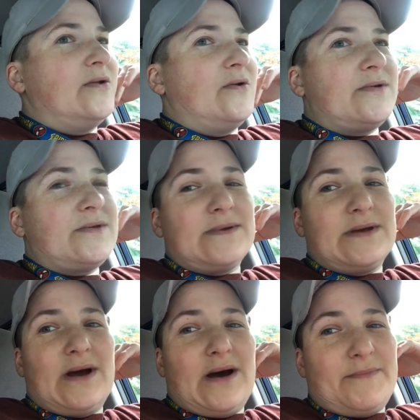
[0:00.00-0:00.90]

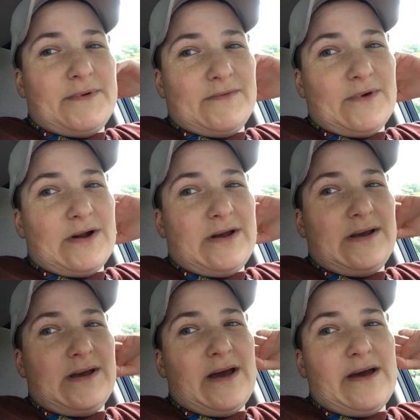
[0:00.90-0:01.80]
nursery up and
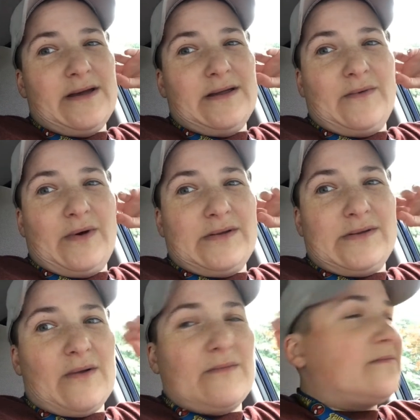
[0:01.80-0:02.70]
running and I want
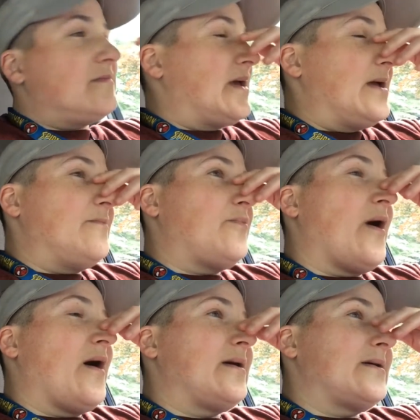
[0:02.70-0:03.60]
to start getting
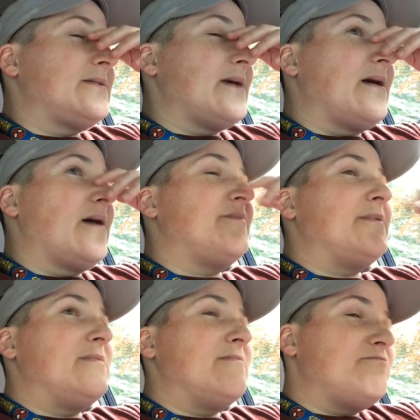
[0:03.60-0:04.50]
products set
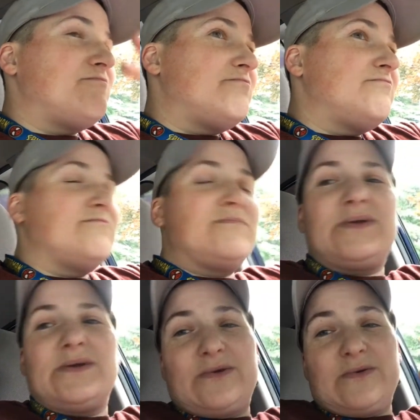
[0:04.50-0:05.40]
up and
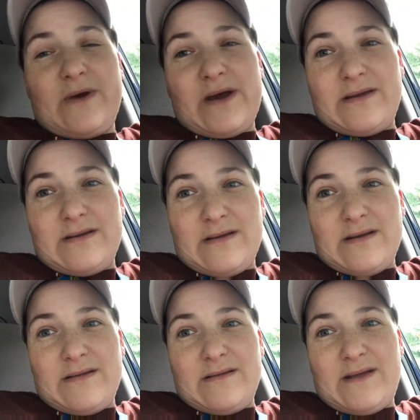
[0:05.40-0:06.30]

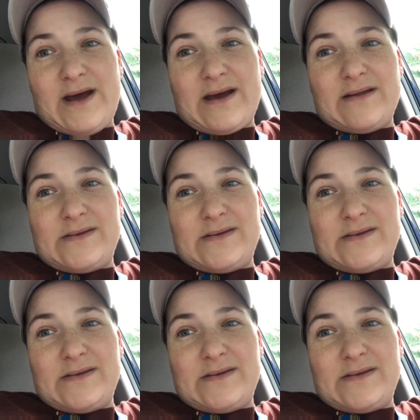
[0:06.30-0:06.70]
situated and that